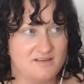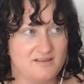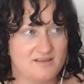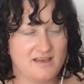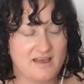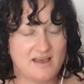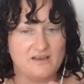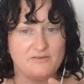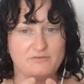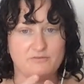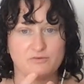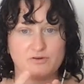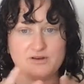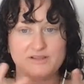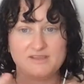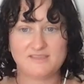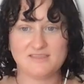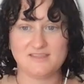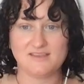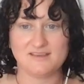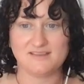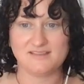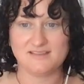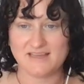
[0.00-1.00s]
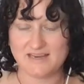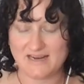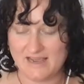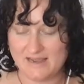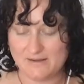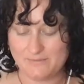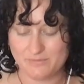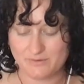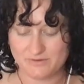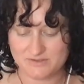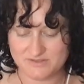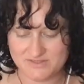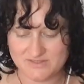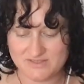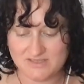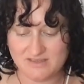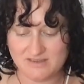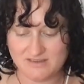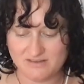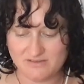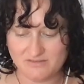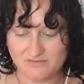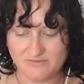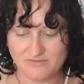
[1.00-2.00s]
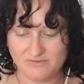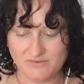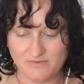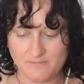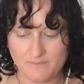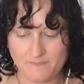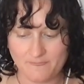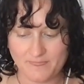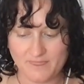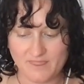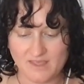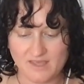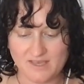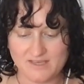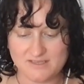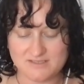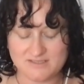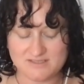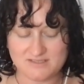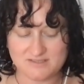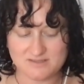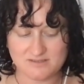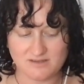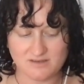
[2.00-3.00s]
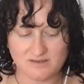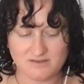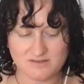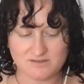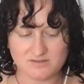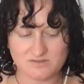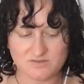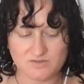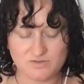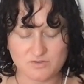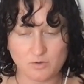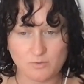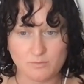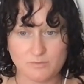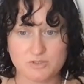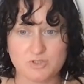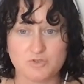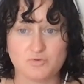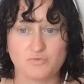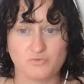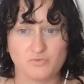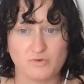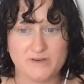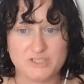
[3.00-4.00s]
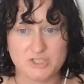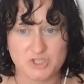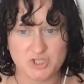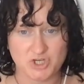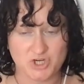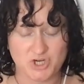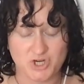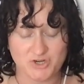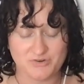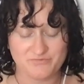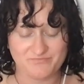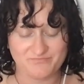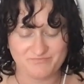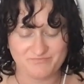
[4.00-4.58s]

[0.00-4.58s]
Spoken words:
everything that I perceive is so much richer